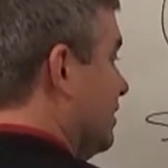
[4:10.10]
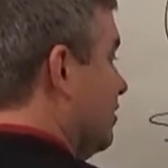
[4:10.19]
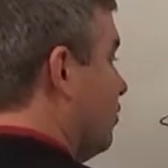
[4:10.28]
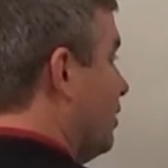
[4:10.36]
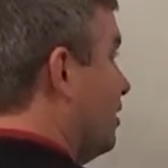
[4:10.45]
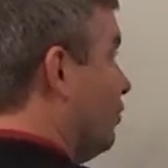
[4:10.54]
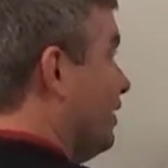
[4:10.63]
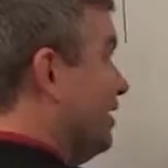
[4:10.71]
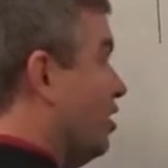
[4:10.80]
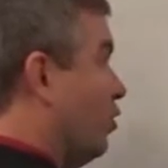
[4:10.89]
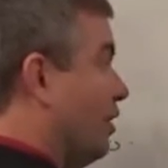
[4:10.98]
Well, we
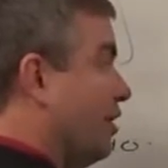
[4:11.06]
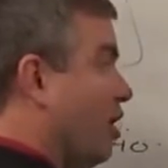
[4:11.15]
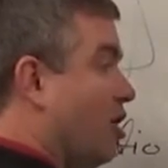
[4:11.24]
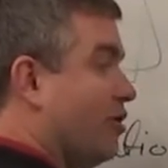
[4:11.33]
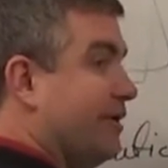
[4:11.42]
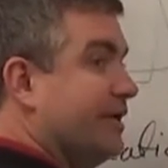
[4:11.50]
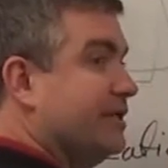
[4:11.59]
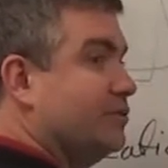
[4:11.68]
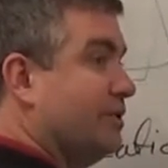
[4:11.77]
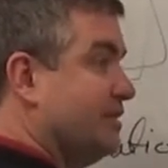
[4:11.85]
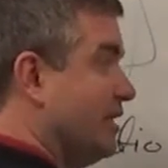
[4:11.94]
know what r
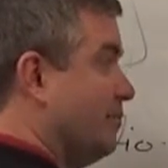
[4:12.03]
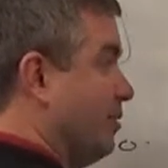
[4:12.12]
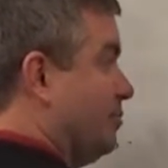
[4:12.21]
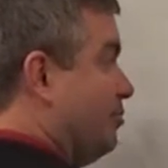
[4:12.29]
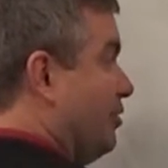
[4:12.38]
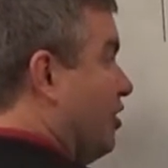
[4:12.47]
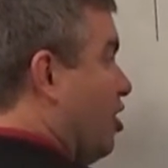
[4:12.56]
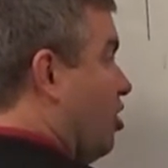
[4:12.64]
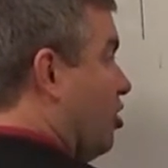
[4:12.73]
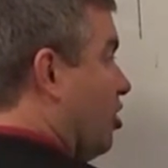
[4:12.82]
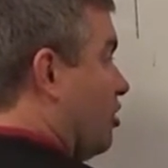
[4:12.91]
is. We simply put
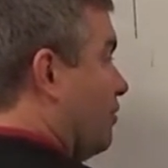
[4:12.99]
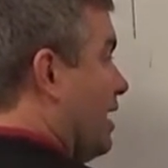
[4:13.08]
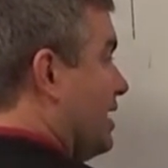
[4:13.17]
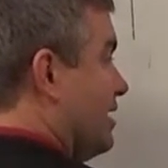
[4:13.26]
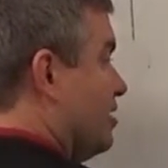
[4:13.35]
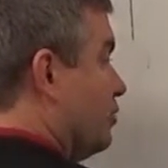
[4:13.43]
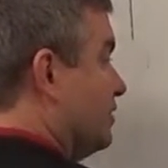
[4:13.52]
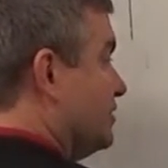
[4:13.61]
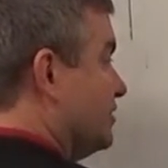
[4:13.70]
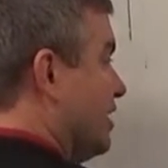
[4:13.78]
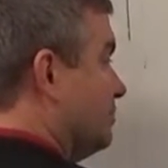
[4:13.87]
r right here. We
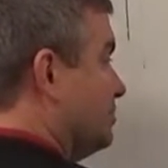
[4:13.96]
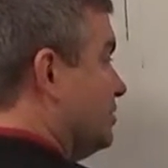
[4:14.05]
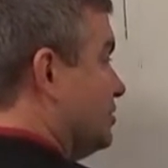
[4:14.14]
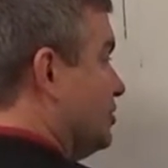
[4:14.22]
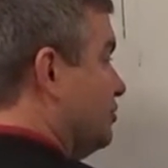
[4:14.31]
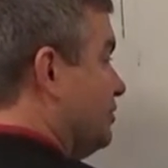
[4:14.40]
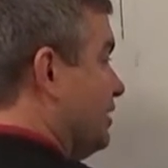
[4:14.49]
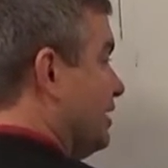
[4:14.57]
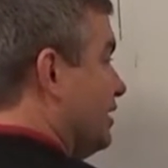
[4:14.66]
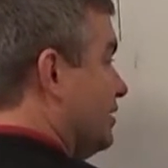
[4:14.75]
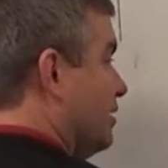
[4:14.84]
substitute
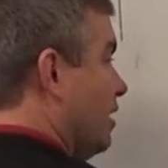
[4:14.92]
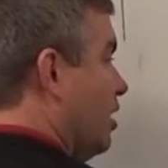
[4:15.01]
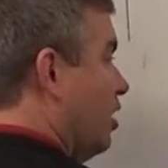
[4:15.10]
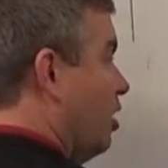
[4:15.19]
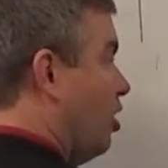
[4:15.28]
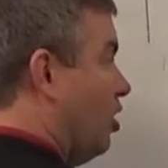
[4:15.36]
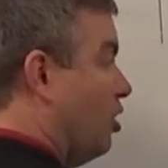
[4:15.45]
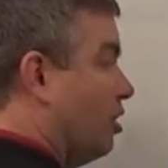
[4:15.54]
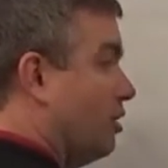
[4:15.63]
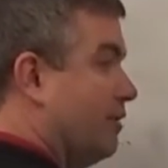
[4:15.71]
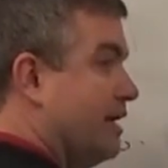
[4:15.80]
in
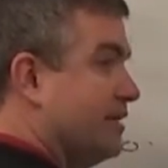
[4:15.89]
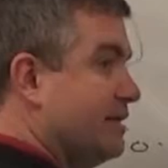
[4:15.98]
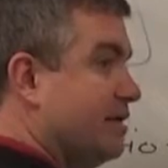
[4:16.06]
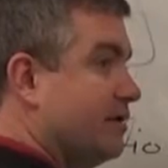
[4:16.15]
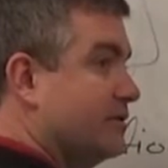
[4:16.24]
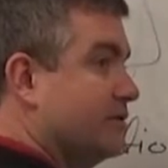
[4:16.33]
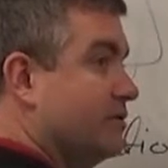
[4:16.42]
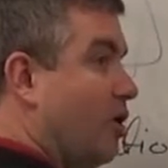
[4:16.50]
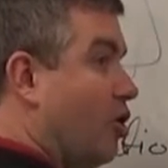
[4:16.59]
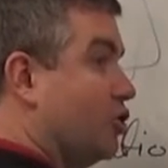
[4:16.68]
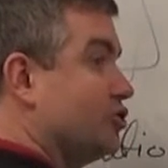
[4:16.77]
r right there.
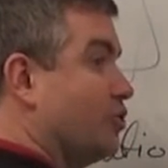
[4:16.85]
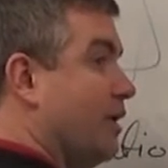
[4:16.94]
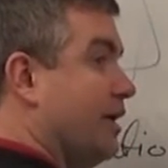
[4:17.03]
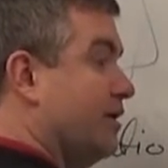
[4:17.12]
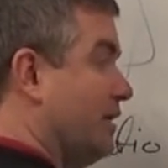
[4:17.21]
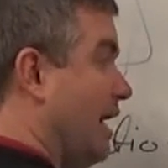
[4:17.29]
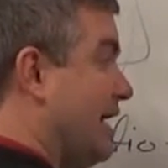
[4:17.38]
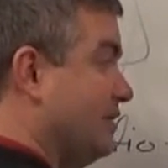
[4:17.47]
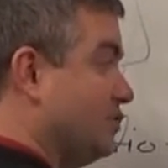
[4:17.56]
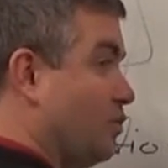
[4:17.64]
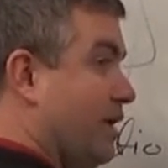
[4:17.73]
R squared,
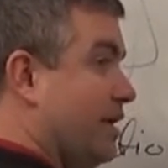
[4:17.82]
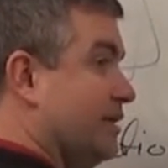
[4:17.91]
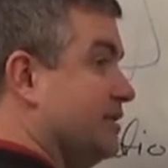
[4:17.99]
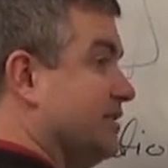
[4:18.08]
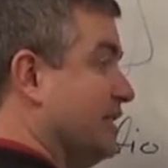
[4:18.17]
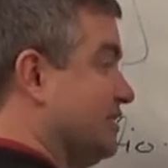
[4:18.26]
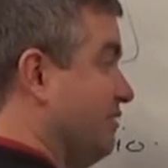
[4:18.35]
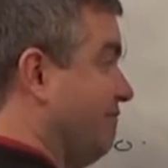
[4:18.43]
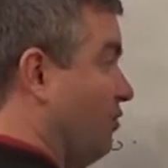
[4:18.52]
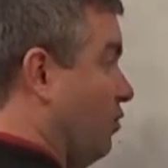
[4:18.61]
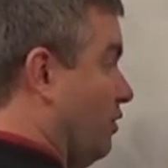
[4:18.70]
8 squared is
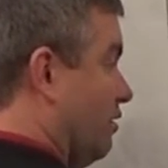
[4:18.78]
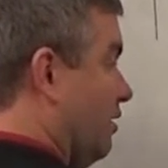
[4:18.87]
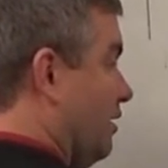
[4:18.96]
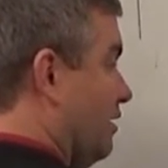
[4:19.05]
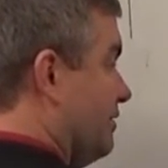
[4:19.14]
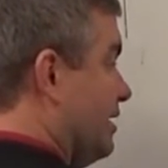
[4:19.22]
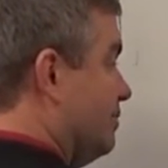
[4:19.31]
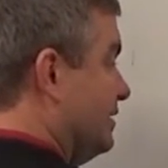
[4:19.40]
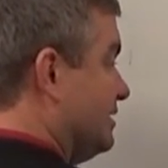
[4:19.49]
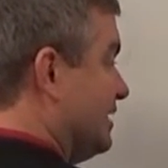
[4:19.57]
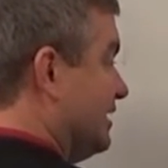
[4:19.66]
64. That'd
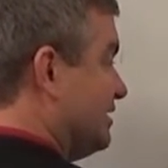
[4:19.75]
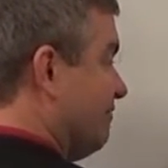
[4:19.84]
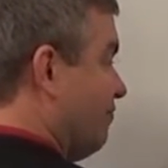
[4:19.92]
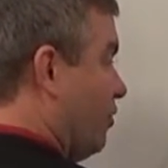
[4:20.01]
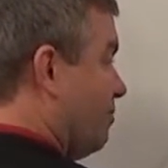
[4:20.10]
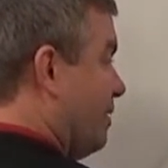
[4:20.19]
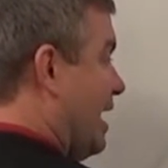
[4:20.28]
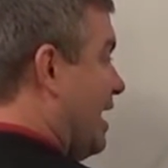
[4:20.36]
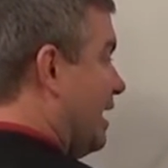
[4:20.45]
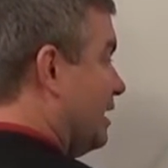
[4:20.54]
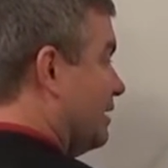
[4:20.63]
be 64
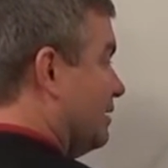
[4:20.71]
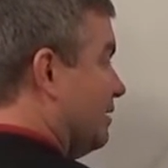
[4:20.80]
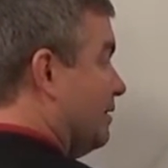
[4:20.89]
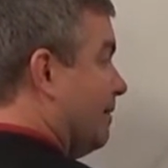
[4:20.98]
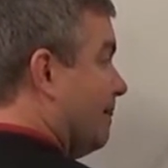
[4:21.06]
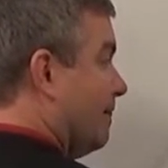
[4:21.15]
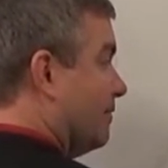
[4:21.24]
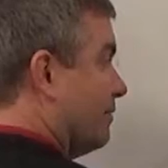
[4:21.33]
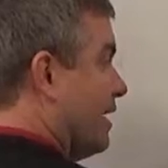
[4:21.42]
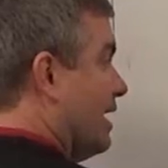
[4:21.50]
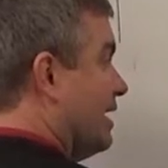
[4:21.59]
pi.
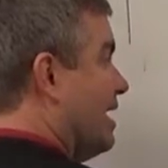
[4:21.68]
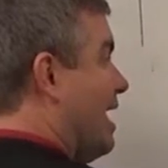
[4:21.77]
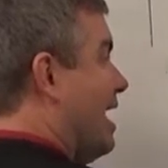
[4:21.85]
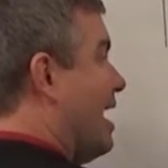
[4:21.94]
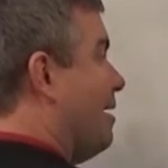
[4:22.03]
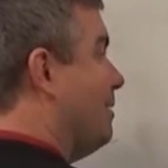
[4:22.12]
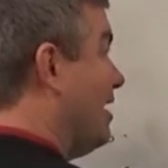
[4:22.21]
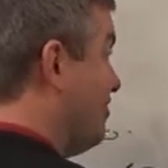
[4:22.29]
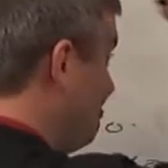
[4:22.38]
Okay? How about